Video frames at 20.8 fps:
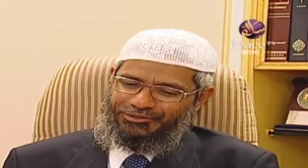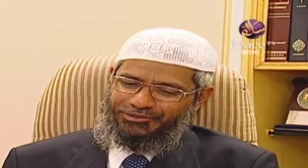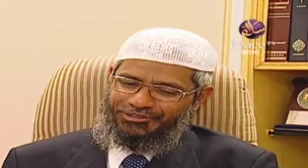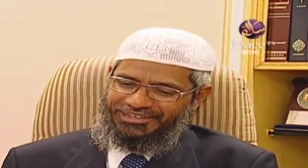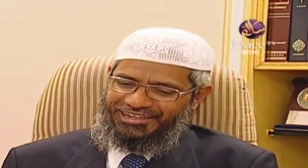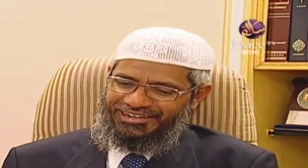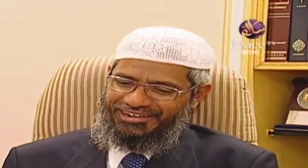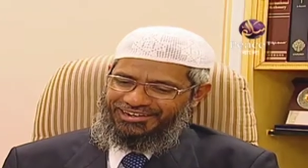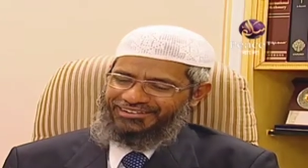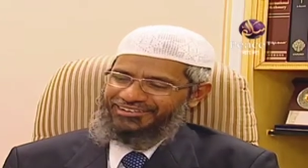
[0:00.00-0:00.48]

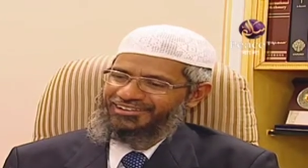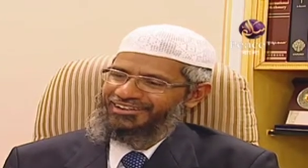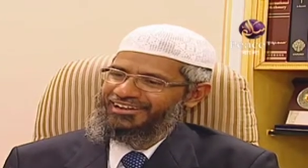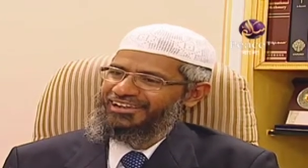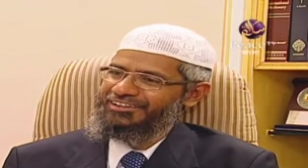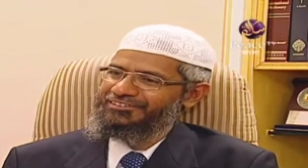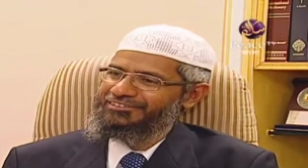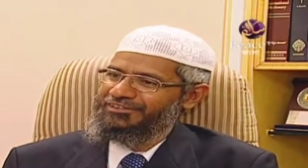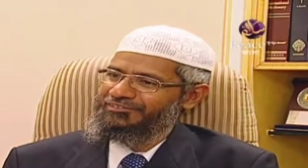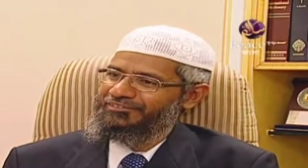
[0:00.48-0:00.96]
slowly, and I
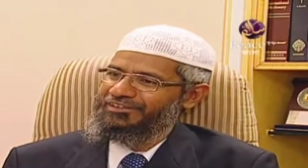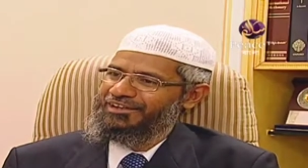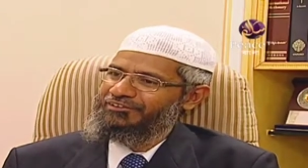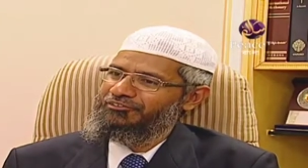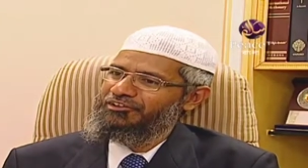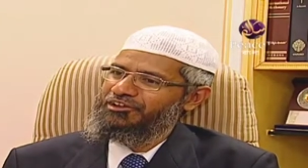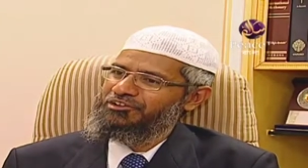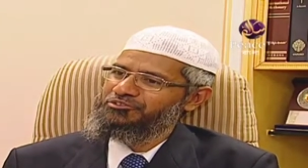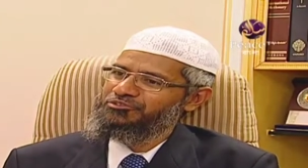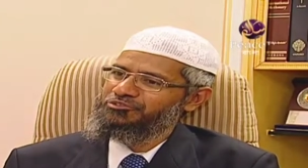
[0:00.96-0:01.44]
realized that
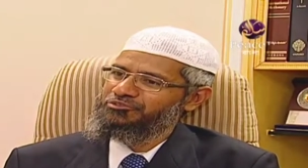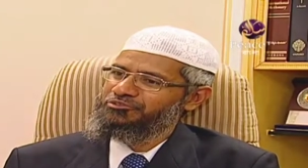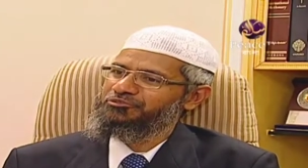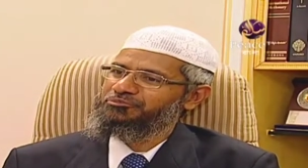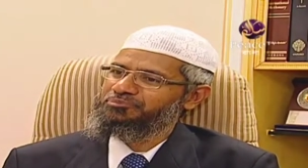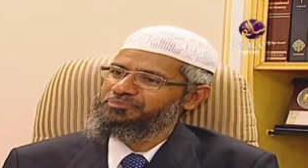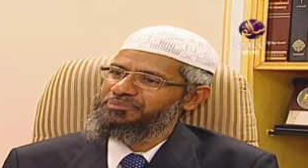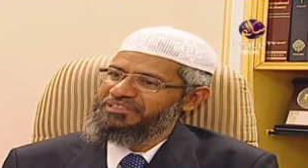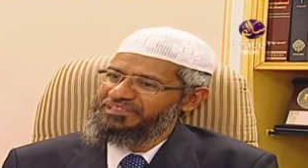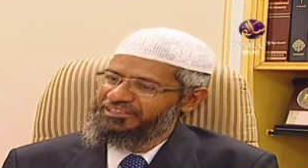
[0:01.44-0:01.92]
whenever I used
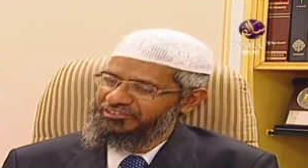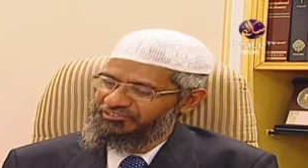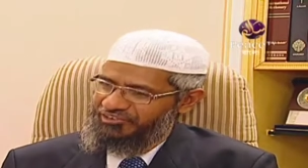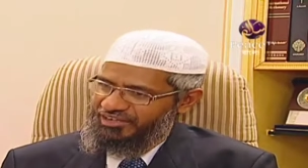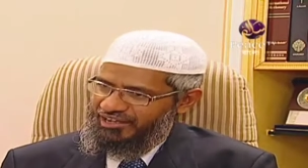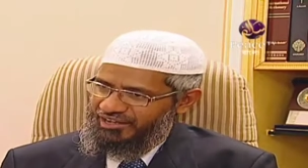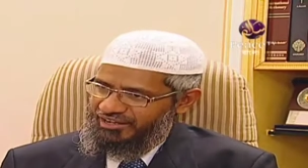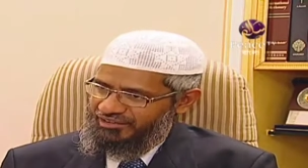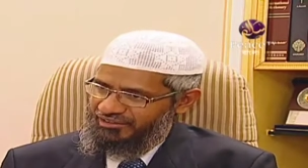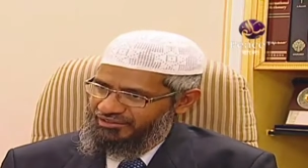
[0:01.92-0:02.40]
to speak
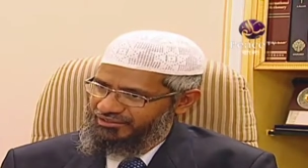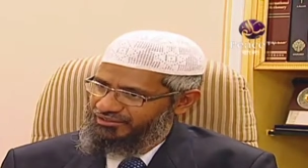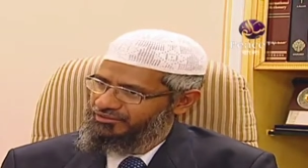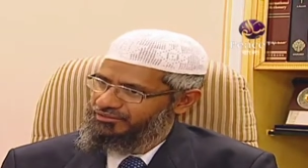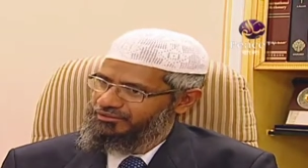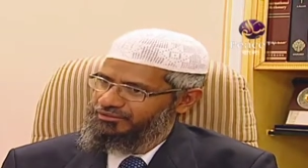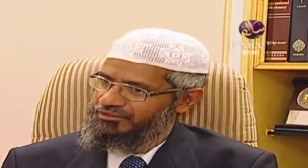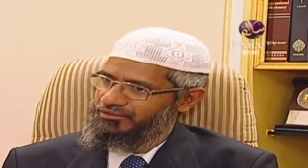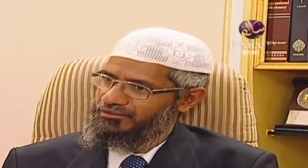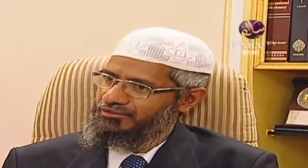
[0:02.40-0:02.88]

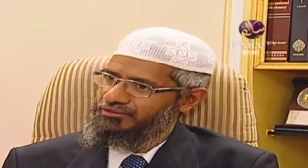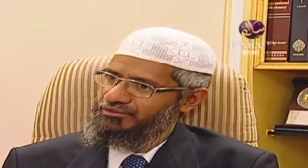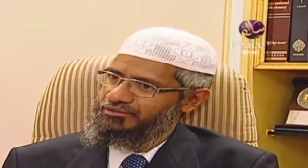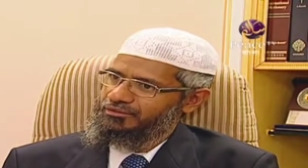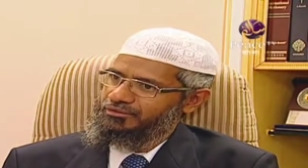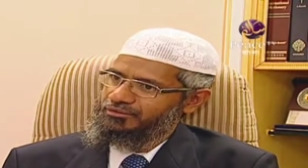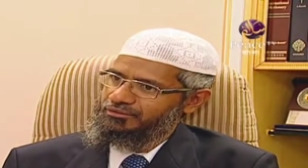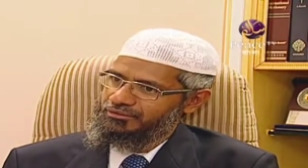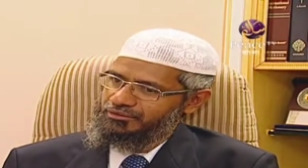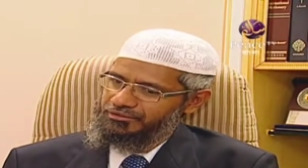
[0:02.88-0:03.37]
regarding
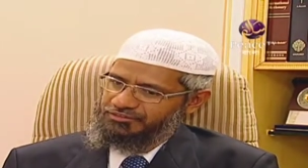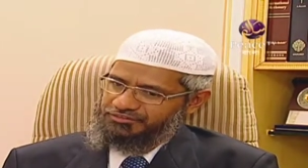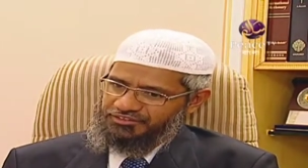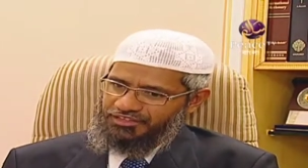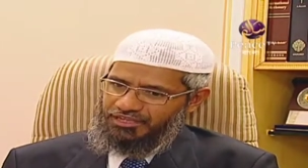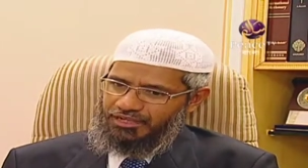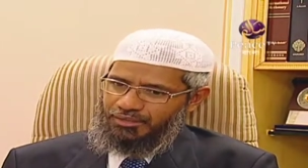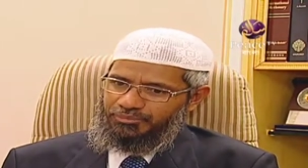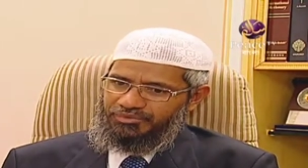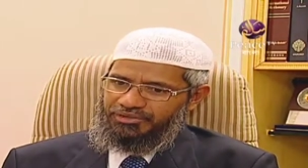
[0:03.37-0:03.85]

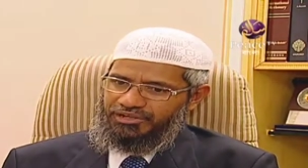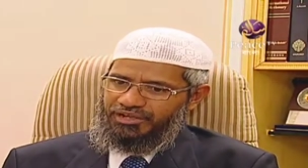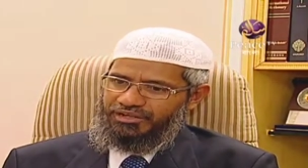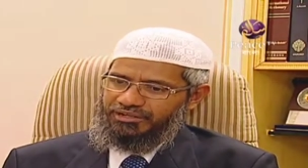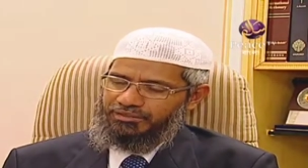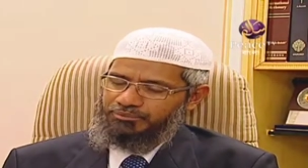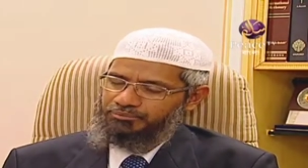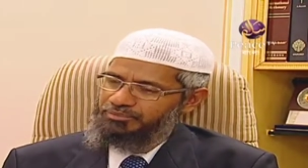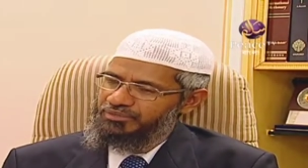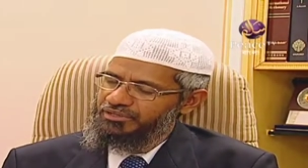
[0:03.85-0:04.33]
Islam,
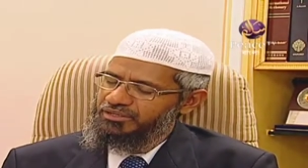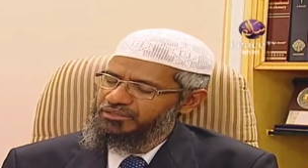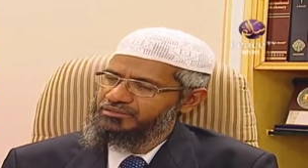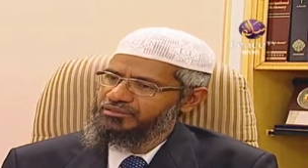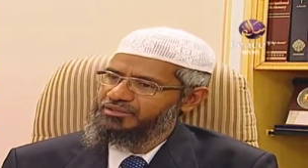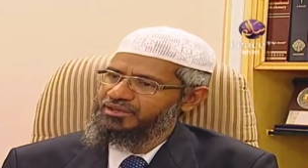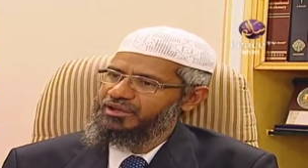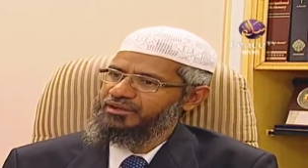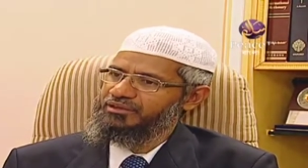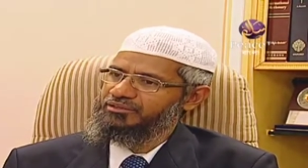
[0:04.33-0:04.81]
regarding
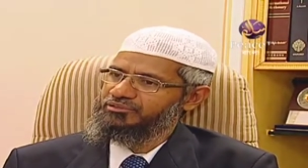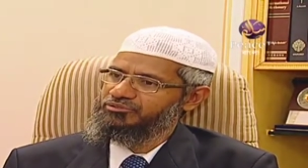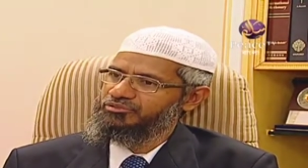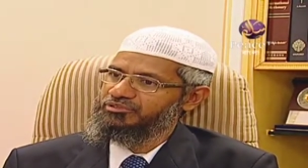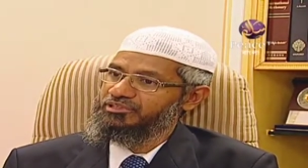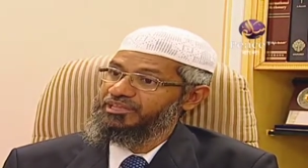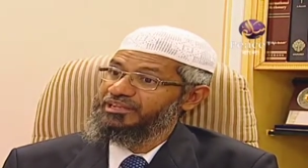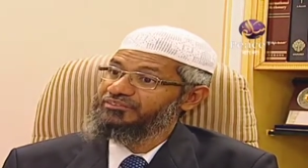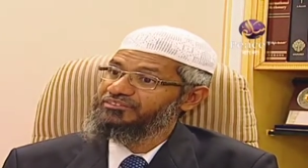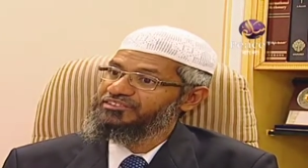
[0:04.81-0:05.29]
peace, regarding
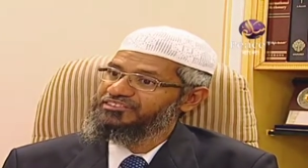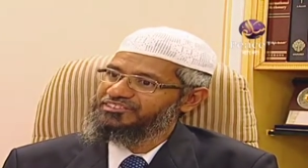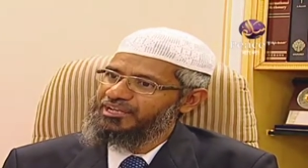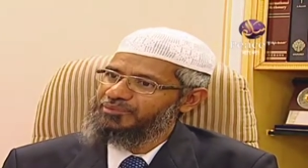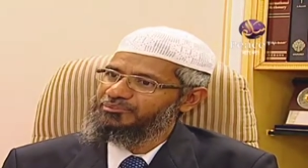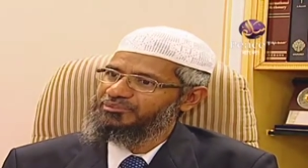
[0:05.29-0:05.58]
truth, I never